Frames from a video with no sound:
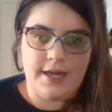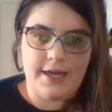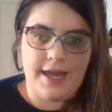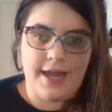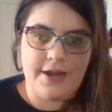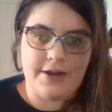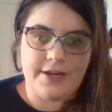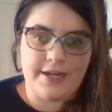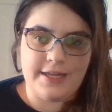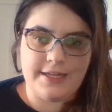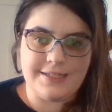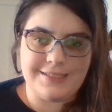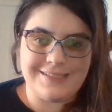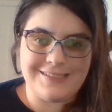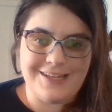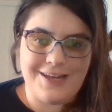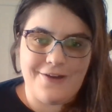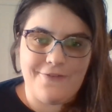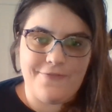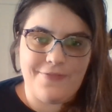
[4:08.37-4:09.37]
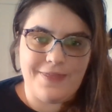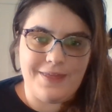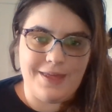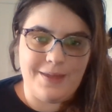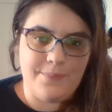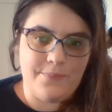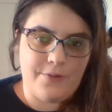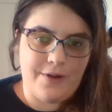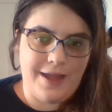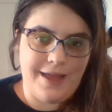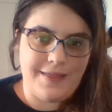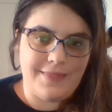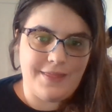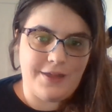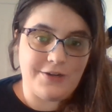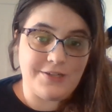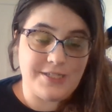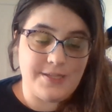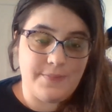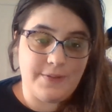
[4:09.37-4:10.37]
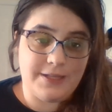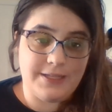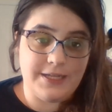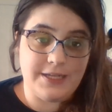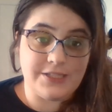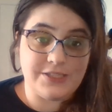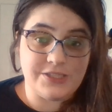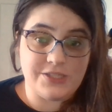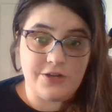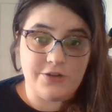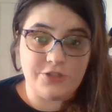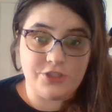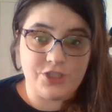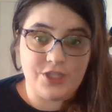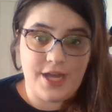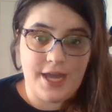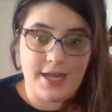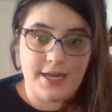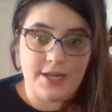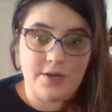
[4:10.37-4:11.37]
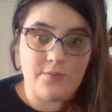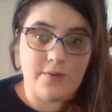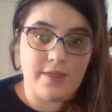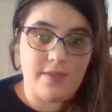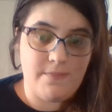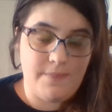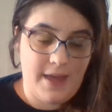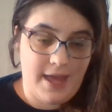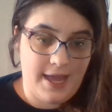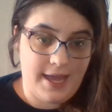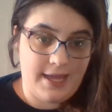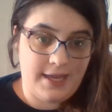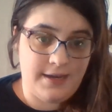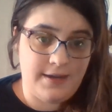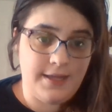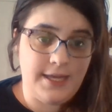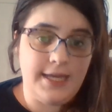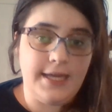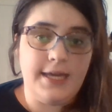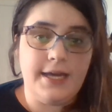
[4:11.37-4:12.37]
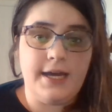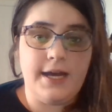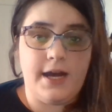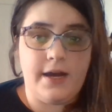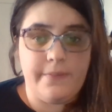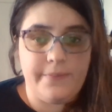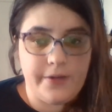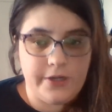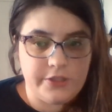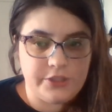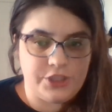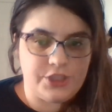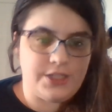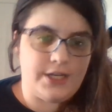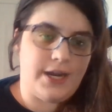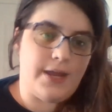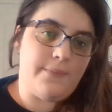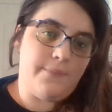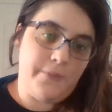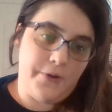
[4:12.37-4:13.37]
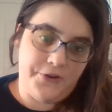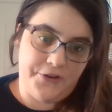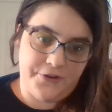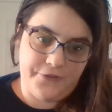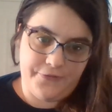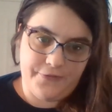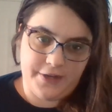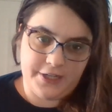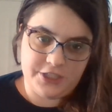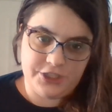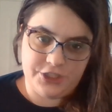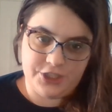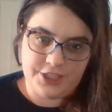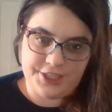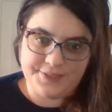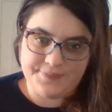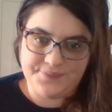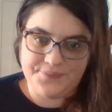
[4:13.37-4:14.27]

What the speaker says: areas of the brain that are typically associated with pain, emotion, and motor function.